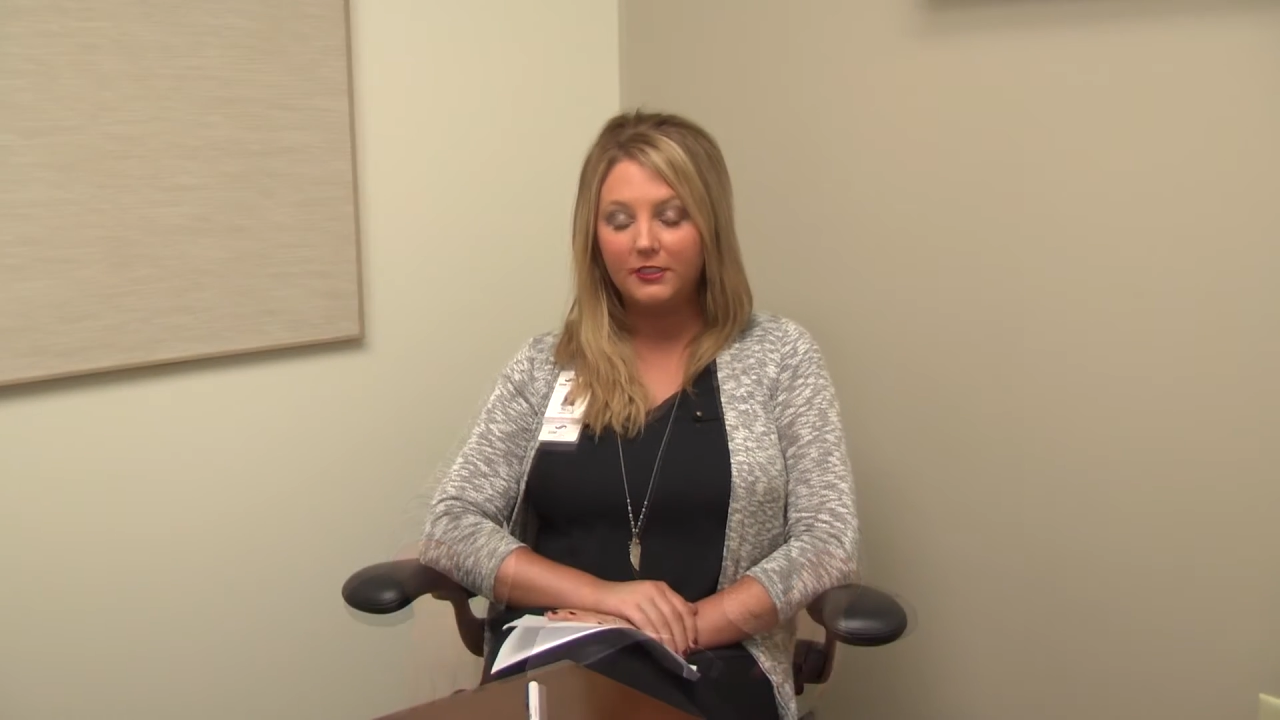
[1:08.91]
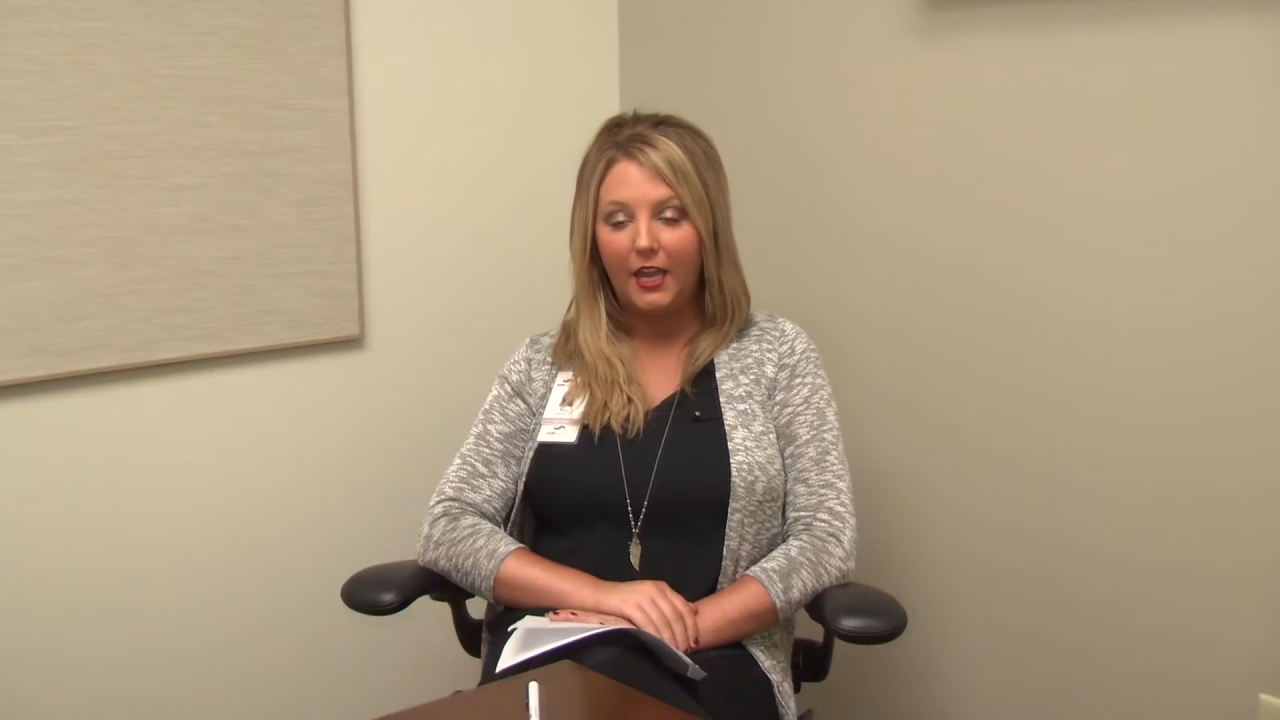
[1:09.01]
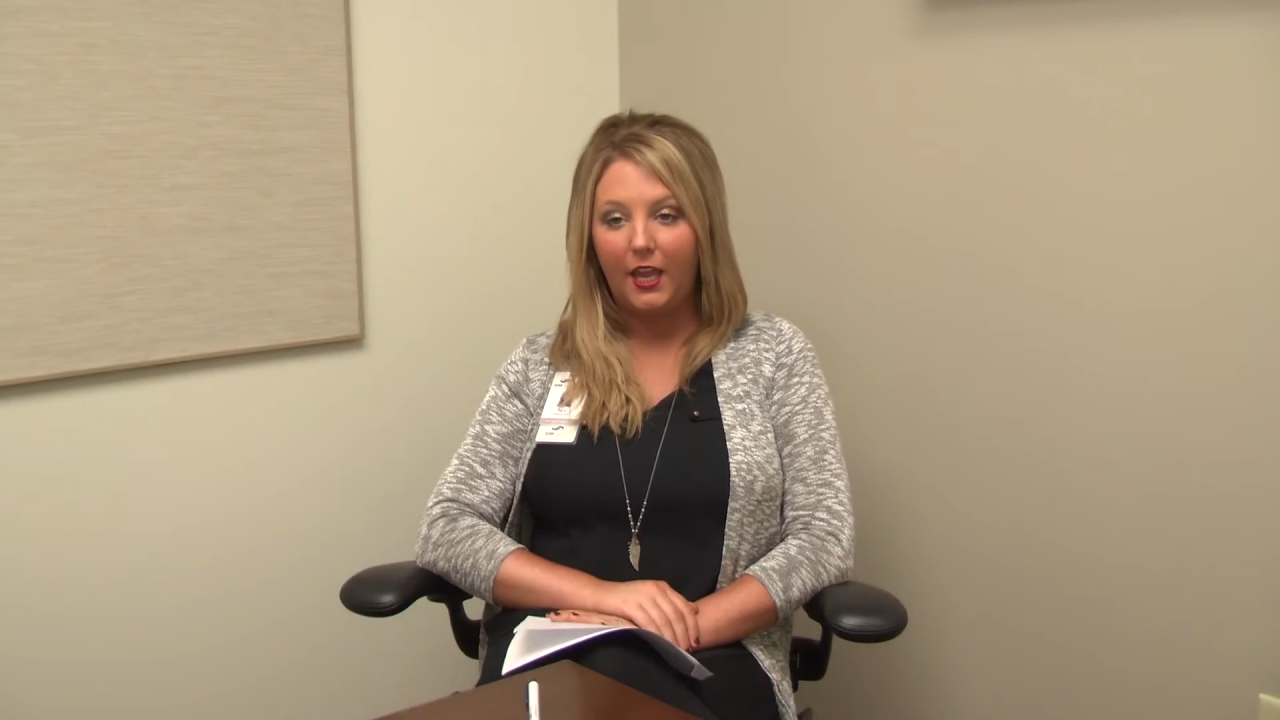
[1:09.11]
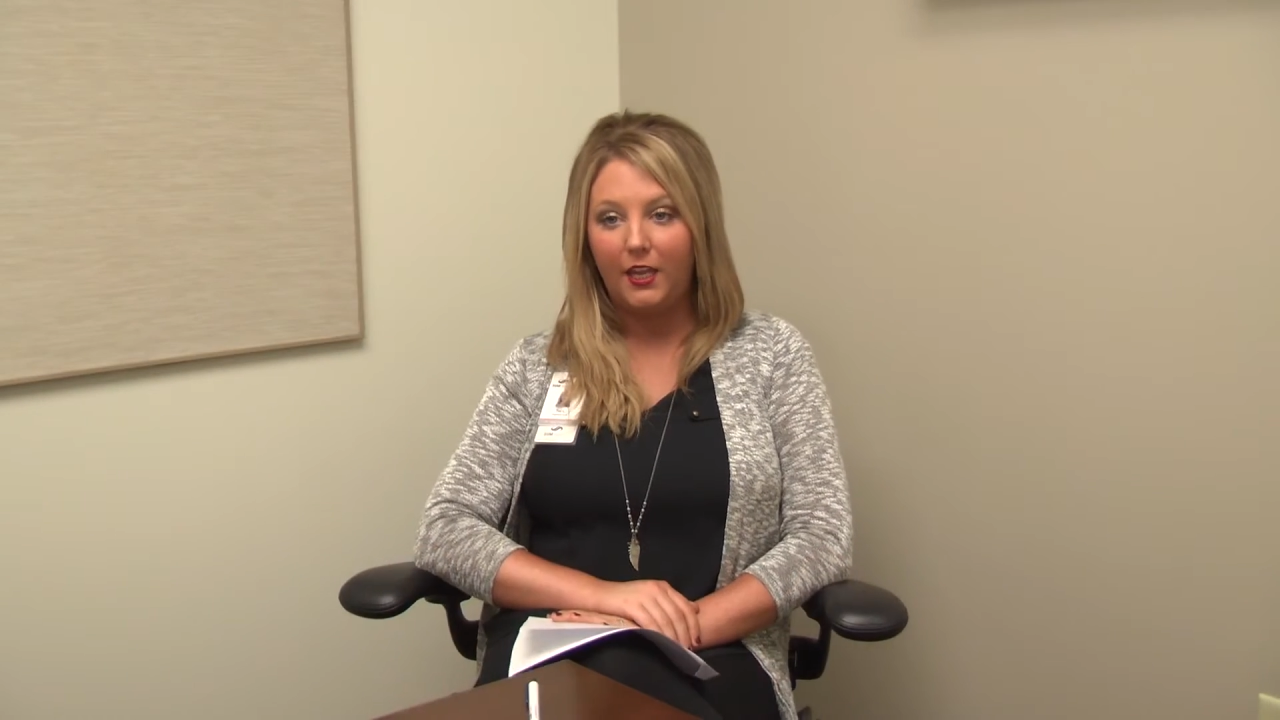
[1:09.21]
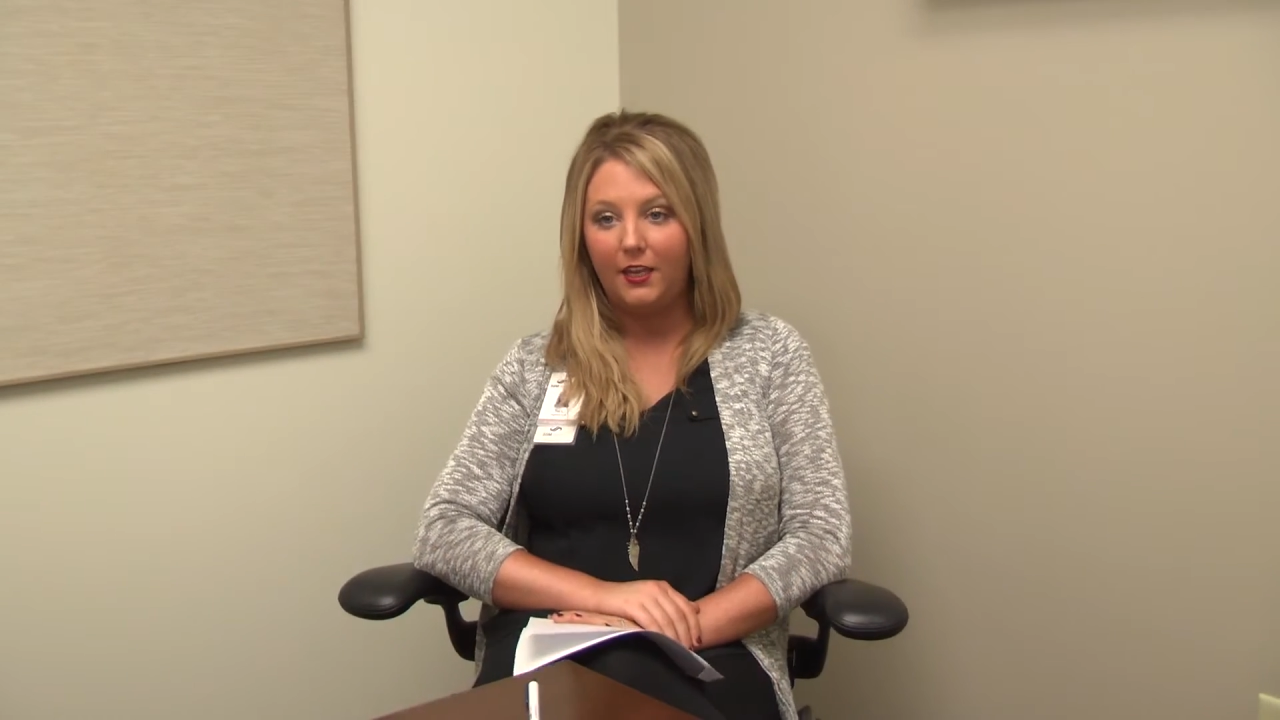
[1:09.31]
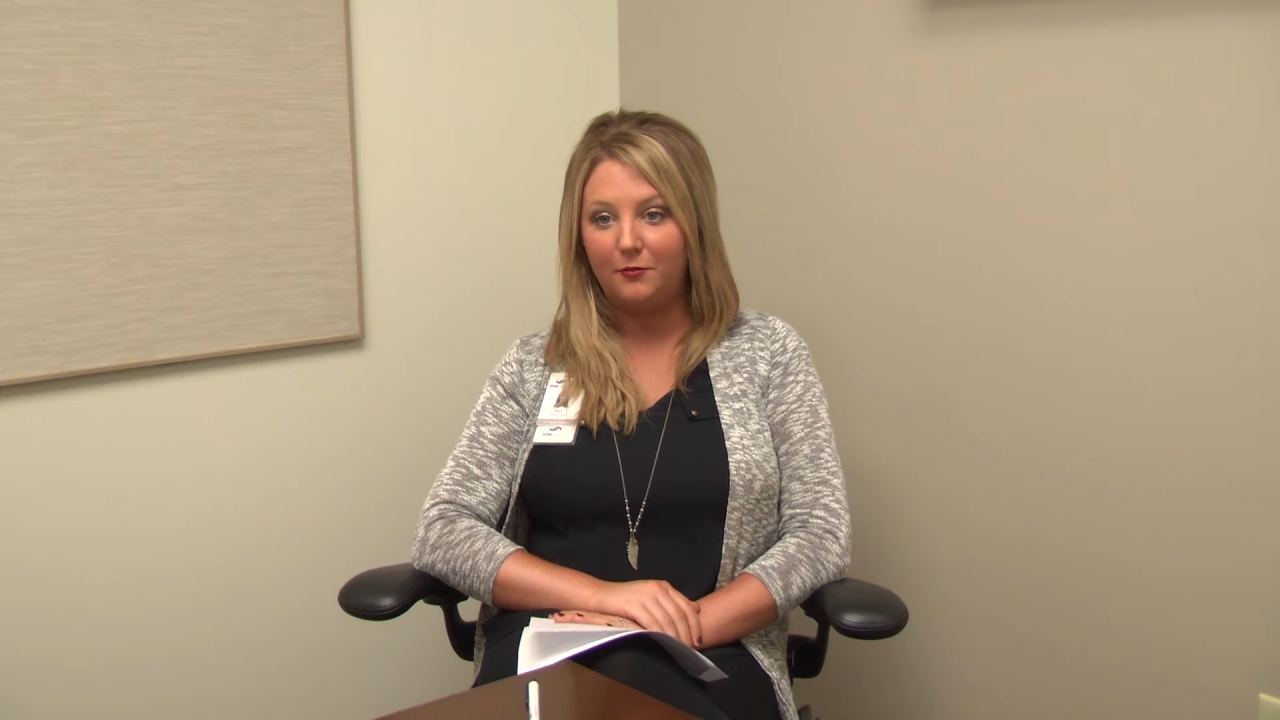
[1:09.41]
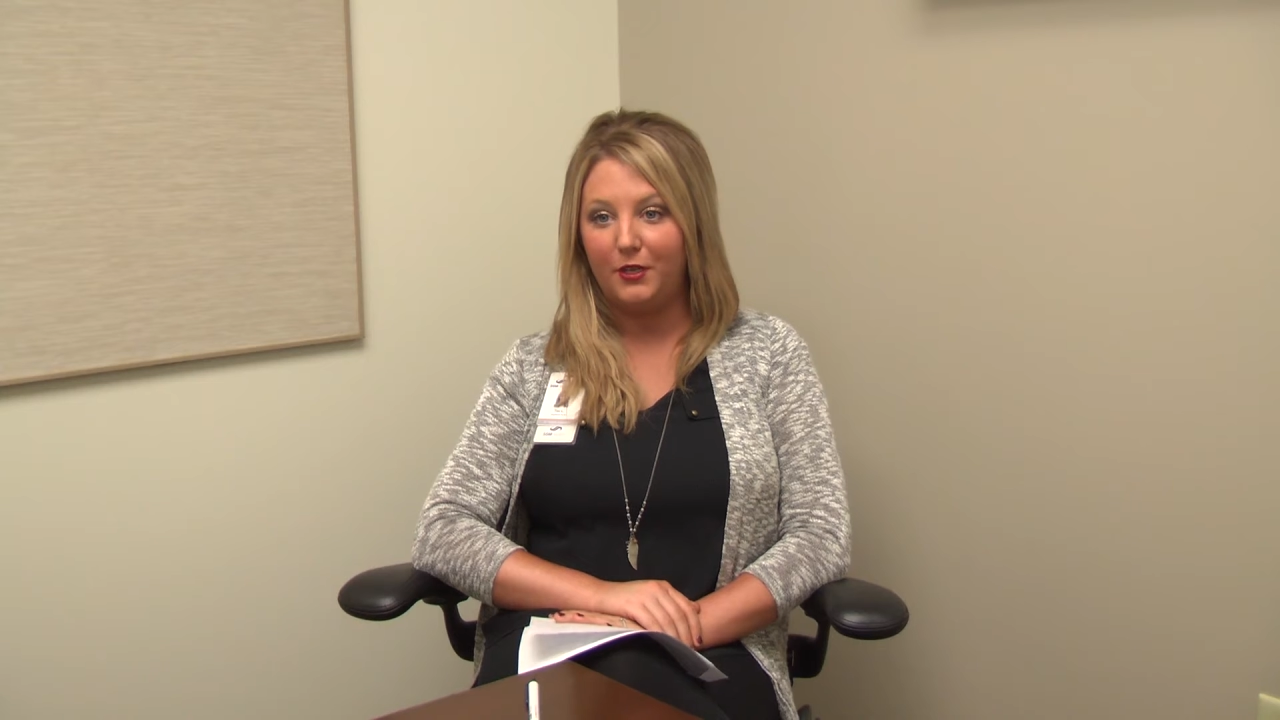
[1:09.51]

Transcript: day in